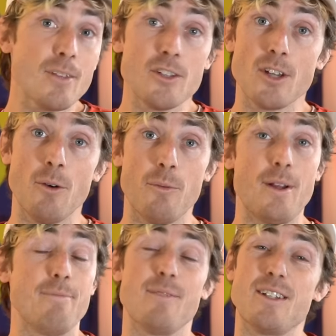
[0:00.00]
So
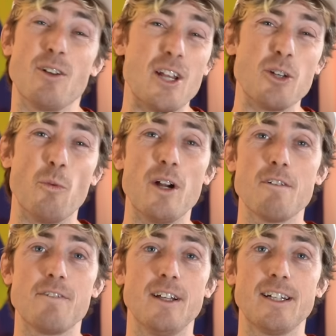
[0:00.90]
it's a
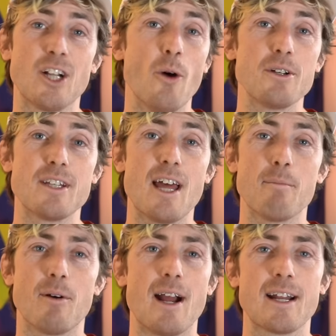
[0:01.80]
weird feeling going to that
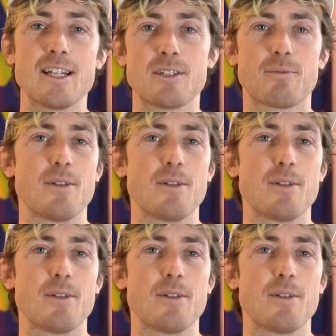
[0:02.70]
practice.